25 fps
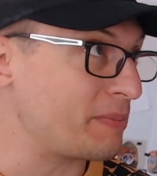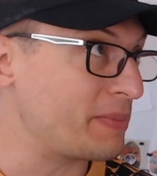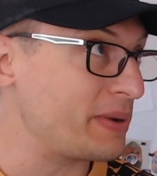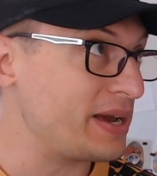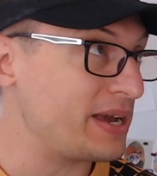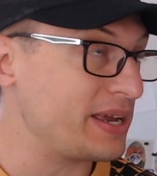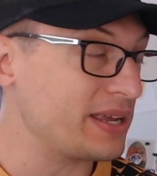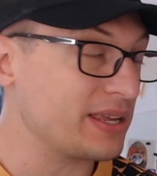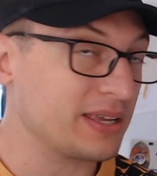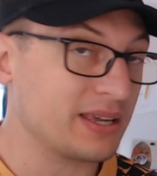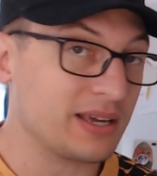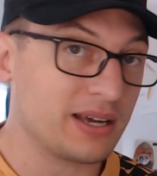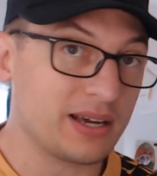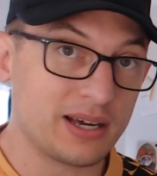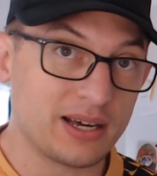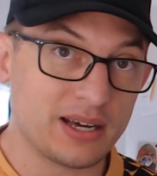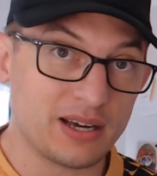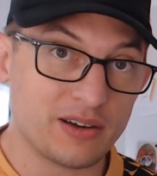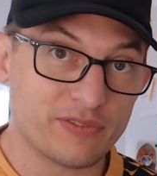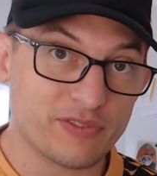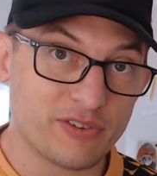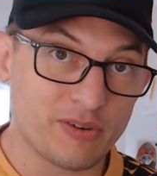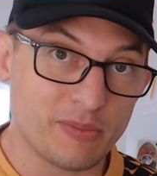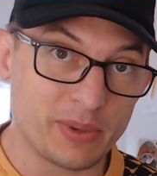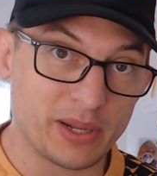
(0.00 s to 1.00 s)
a
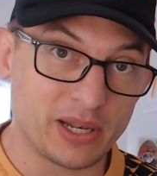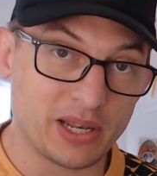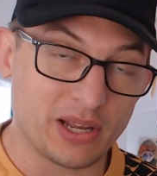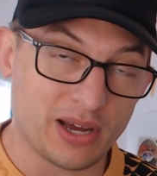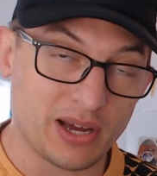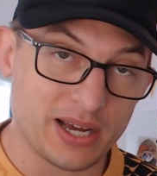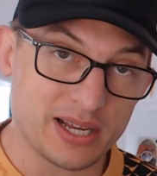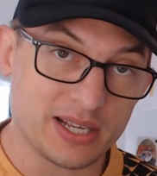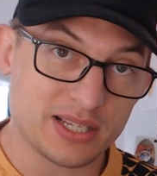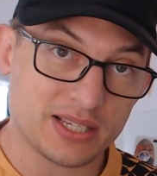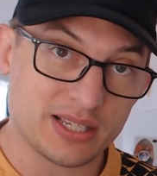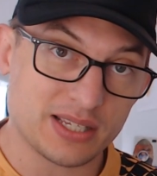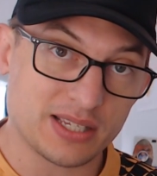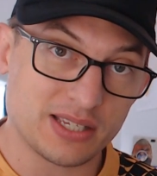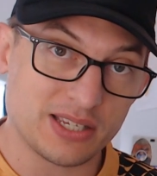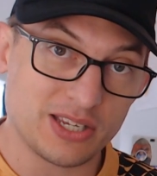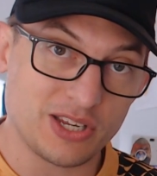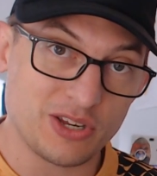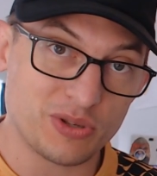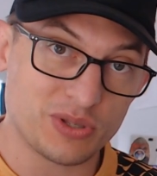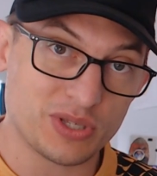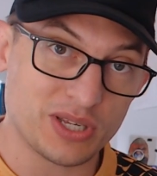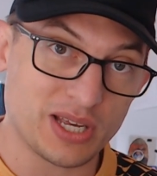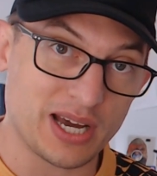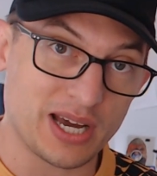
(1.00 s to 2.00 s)
nice
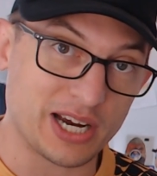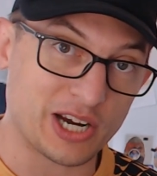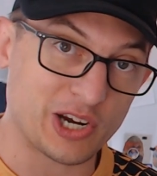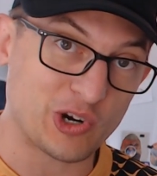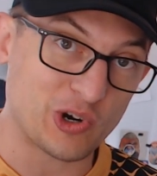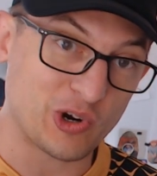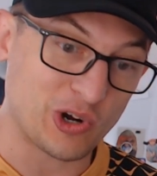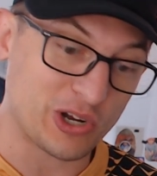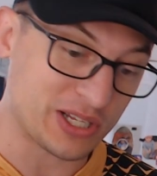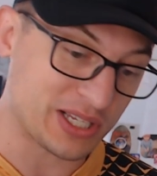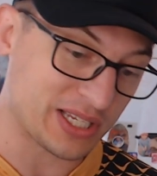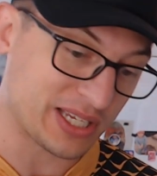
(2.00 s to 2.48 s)
Utah cross